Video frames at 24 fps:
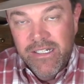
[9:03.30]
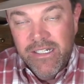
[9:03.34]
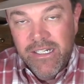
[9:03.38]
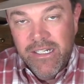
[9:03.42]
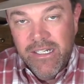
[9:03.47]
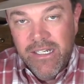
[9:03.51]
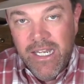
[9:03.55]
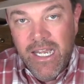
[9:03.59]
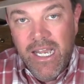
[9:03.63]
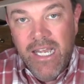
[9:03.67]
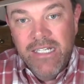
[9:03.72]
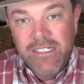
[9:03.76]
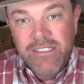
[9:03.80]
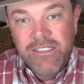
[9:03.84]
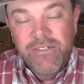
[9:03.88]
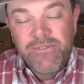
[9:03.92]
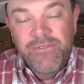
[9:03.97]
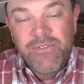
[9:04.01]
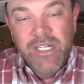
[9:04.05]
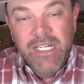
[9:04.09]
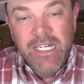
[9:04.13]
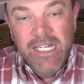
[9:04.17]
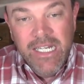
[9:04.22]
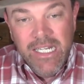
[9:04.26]
Guys,
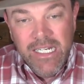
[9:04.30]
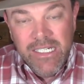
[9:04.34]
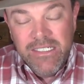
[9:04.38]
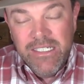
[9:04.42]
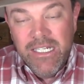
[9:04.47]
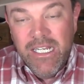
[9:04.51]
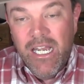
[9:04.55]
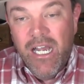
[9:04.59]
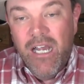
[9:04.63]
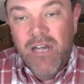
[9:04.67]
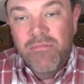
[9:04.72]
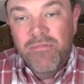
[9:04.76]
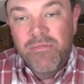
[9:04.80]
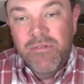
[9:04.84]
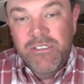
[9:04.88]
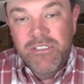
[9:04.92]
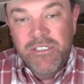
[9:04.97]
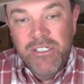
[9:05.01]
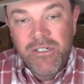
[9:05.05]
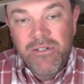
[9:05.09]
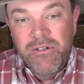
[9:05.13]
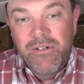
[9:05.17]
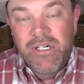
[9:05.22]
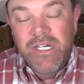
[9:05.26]
if you get the
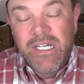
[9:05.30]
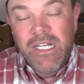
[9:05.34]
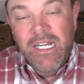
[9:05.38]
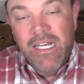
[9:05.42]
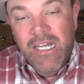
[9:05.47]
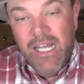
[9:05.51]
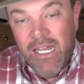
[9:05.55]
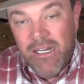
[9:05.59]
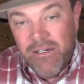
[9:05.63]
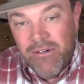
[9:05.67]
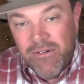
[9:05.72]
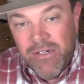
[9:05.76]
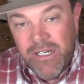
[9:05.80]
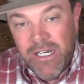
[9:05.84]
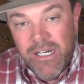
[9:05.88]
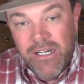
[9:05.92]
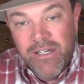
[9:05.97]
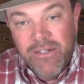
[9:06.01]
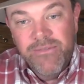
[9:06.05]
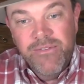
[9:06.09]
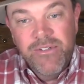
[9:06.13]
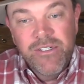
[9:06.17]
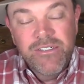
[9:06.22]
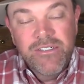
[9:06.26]
opportunity, and I don't
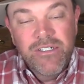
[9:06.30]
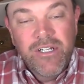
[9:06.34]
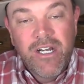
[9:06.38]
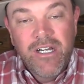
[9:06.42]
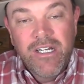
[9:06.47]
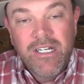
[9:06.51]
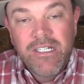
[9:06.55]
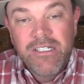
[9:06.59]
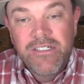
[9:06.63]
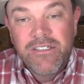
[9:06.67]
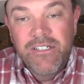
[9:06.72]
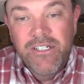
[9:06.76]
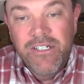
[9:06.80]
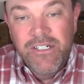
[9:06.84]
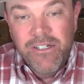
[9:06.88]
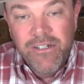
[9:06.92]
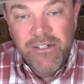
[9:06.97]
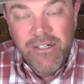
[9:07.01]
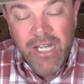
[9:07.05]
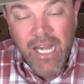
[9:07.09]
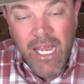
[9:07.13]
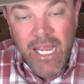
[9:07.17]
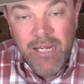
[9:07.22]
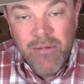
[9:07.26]
care if you're talking to your
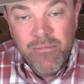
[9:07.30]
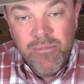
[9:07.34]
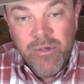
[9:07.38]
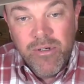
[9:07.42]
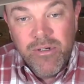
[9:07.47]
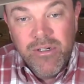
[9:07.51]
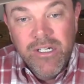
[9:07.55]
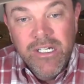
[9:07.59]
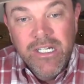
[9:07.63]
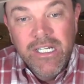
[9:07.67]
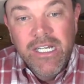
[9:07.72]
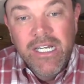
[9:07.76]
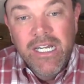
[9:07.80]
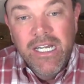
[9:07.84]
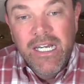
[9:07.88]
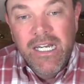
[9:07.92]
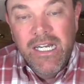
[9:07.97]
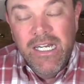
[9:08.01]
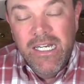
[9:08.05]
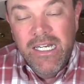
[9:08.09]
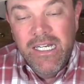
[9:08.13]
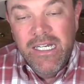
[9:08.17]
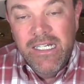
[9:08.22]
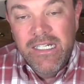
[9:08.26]
neighbor
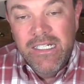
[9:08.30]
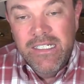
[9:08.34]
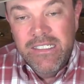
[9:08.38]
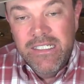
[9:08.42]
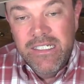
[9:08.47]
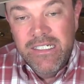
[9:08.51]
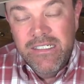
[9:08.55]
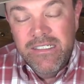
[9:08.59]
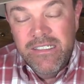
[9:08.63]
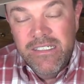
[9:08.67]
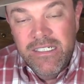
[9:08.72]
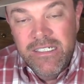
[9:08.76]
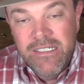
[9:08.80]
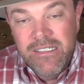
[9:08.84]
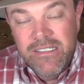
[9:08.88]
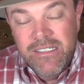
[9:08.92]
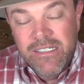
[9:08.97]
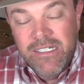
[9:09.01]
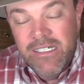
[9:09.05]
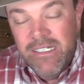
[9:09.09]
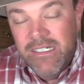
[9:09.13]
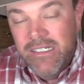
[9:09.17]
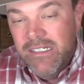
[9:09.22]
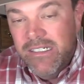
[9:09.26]
that's
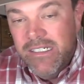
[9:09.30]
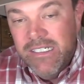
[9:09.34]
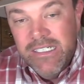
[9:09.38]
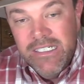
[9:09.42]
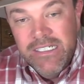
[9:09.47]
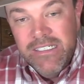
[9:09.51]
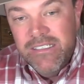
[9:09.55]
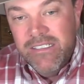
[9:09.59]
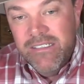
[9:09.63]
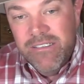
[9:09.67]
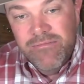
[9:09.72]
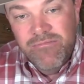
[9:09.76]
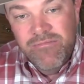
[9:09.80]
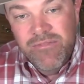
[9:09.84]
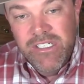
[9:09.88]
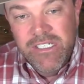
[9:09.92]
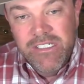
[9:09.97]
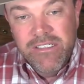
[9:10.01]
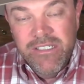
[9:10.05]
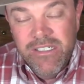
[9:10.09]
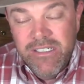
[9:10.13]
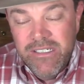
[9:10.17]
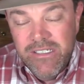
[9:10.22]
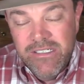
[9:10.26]

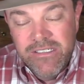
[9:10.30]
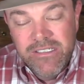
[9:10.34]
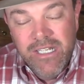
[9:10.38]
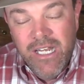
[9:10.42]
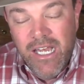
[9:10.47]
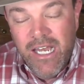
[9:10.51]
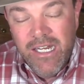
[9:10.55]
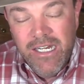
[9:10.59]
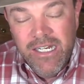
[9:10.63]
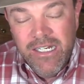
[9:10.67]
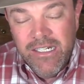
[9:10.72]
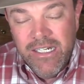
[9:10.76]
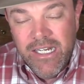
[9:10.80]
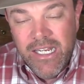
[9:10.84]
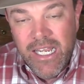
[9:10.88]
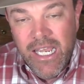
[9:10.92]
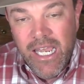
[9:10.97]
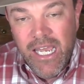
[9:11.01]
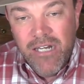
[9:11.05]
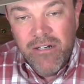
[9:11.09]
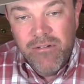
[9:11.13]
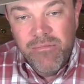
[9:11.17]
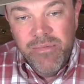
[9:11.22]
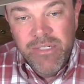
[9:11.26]
not in the
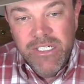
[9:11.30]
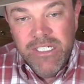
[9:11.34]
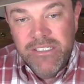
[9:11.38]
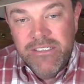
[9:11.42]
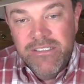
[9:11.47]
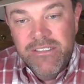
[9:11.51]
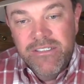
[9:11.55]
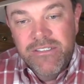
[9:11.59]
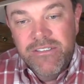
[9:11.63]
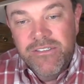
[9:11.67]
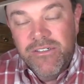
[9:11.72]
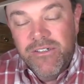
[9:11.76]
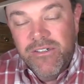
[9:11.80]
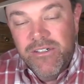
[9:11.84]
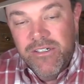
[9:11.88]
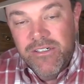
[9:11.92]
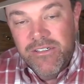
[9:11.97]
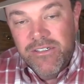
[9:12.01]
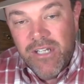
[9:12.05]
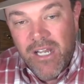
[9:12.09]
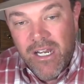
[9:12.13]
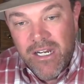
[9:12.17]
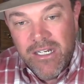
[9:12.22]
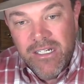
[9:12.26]
cattle business, or you're
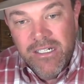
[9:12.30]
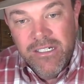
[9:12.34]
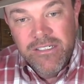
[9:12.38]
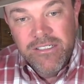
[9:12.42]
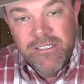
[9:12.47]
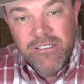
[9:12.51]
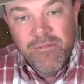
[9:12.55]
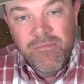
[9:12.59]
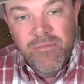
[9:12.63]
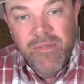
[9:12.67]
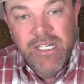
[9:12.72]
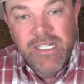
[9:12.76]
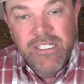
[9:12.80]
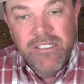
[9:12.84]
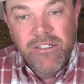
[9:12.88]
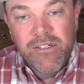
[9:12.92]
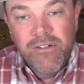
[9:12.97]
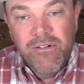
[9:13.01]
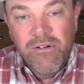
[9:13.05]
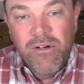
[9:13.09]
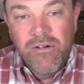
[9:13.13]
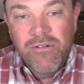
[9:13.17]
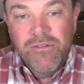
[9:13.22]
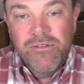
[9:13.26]
talking to somebody at the
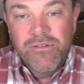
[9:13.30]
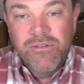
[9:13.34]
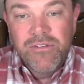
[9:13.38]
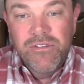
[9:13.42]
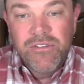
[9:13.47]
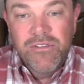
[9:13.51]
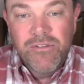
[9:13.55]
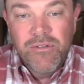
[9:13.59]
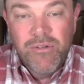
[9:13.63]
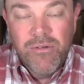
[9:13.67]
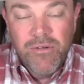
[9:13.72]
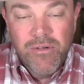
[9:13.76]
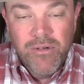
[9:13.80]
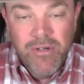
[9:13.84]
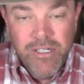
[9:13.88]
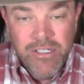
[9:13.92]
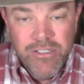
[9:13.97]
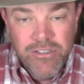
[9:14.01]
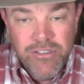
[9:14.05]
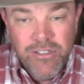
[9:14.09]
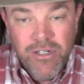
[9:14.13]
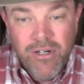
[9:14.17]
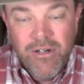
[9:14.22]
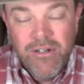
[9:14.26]
grocery store,
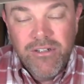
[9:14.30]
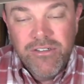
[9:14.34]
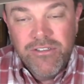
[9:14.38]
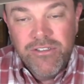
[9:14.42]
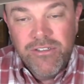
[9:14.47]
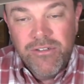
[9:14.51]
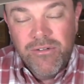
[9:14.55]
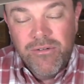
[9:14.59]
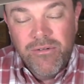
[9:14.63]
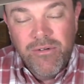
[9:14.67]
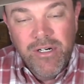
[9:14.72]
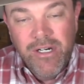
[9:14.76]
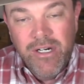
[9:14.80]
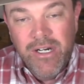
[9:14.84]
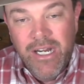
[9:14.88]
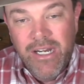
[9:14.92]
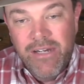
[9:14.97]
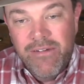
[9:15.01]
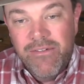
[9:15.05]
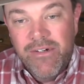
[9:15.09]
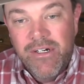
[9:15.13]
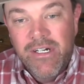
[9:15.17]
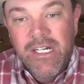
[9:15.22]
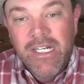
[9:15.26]
at church, or
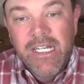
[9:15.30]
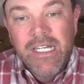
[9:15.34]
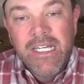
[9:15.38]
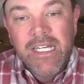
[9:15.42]
wherever,